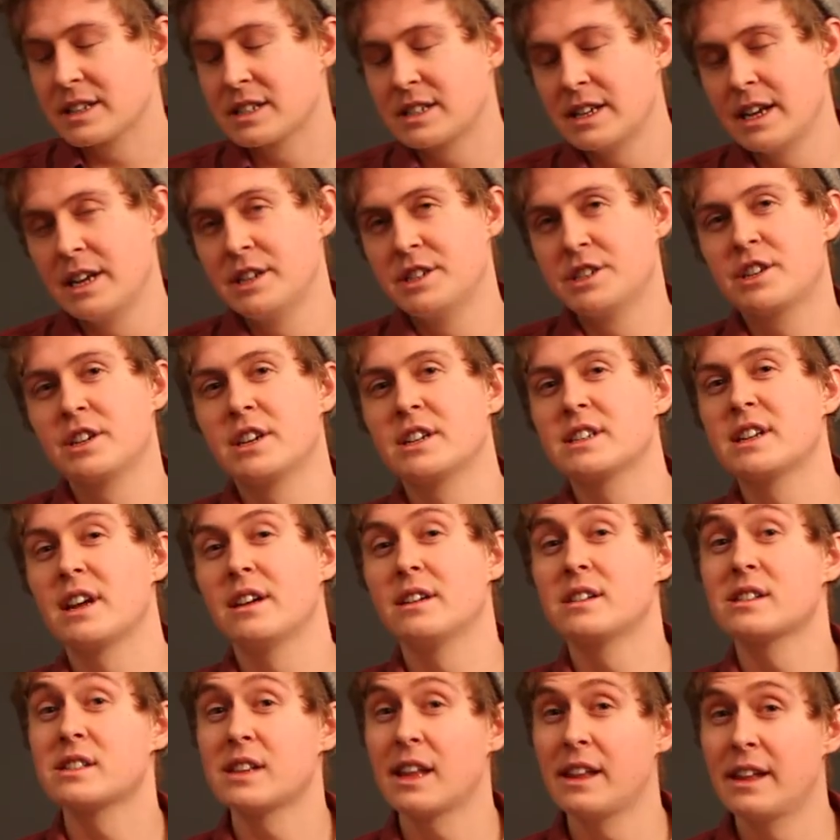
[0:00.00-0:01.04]
stage is going to
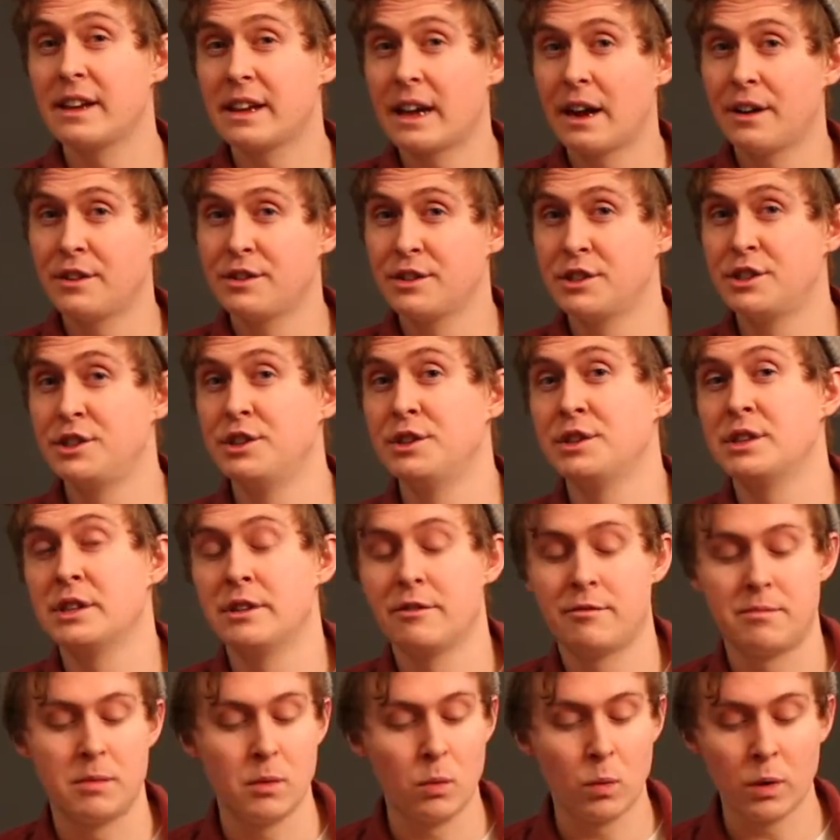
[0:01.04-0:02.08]
sound slightly counterintuitive,
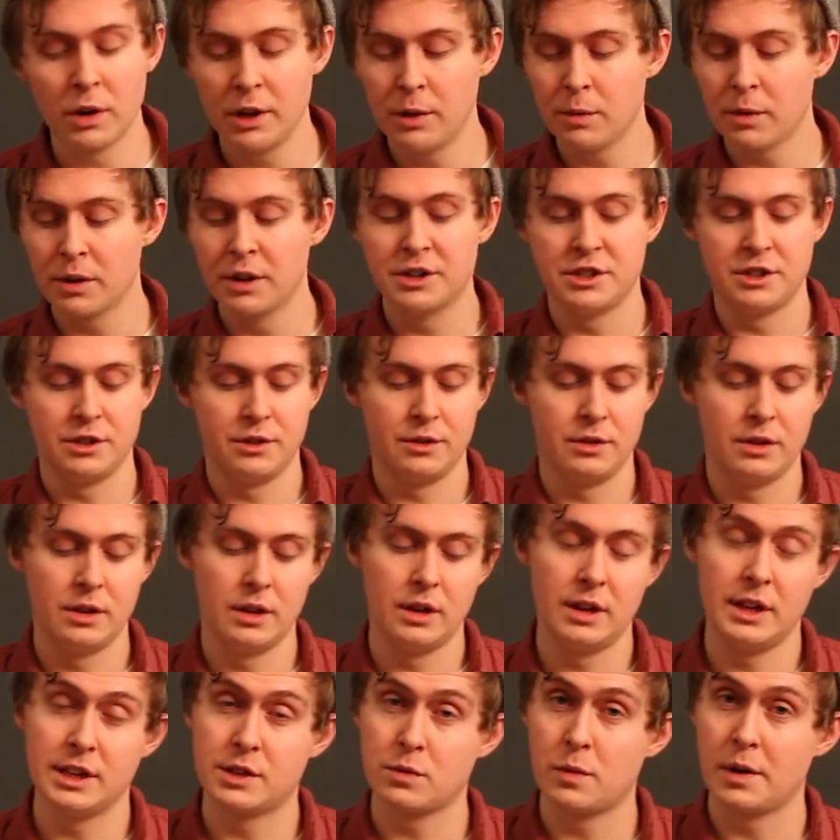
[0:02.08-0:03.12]
but what you want to do
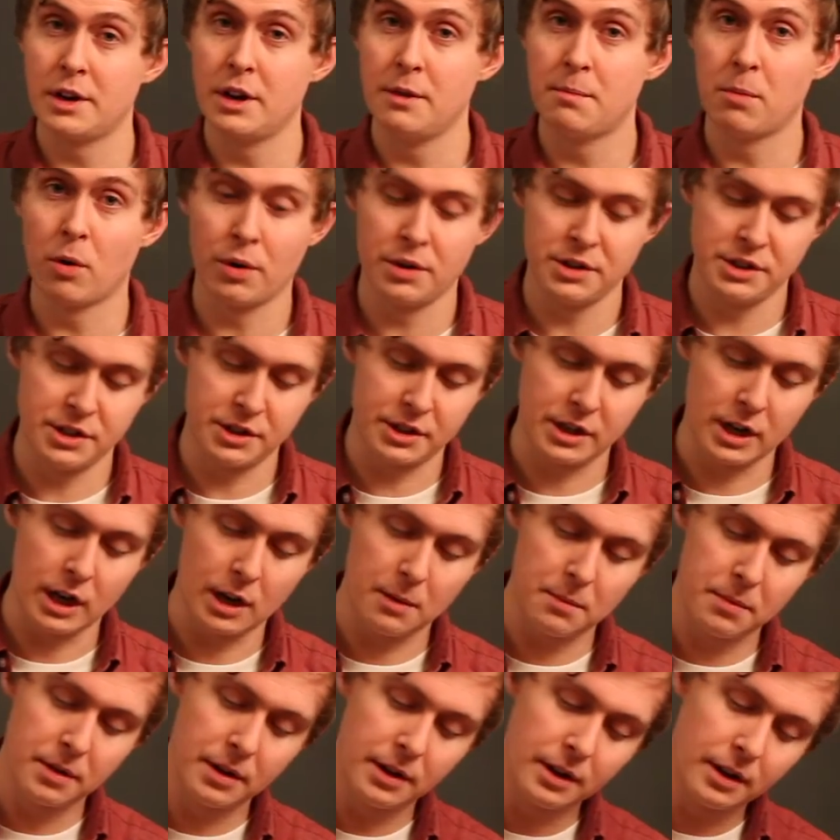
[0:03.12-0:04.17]
is when you pour into your cup,